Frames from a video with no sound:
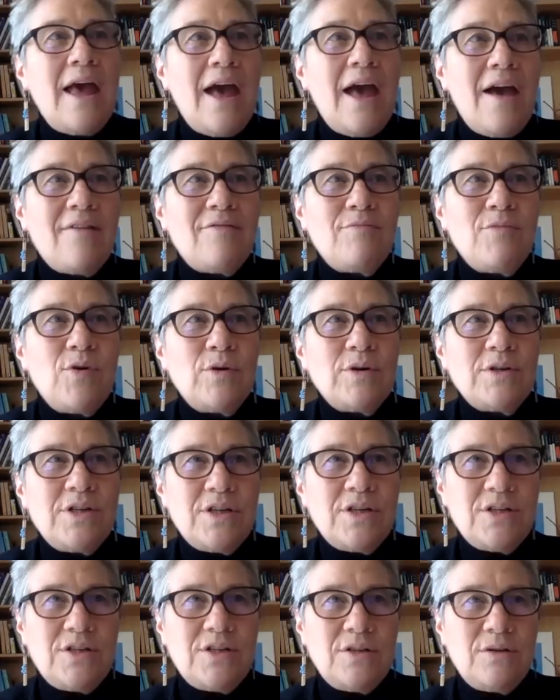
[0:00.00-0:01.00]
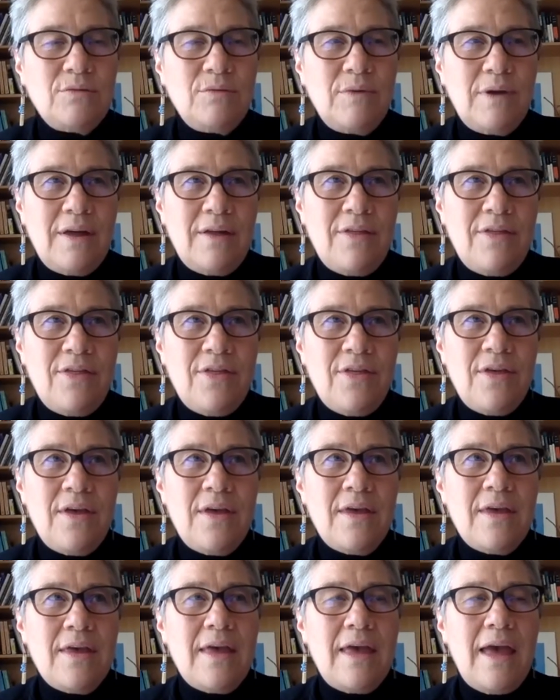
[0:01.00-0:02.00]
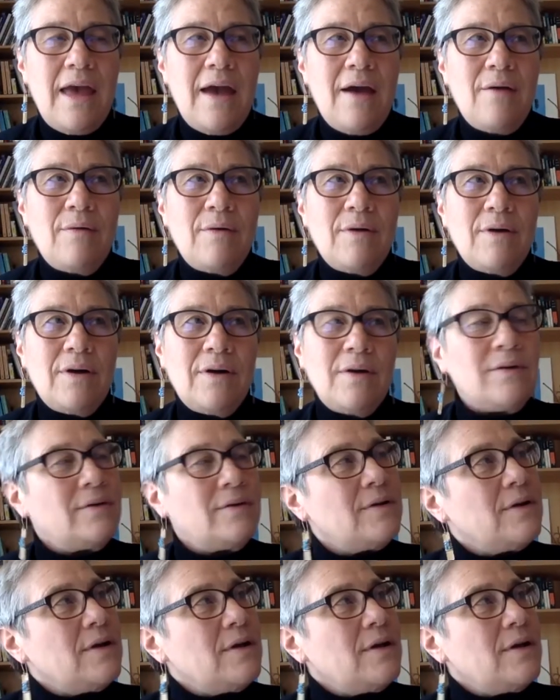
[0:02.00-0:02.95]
have more to do with our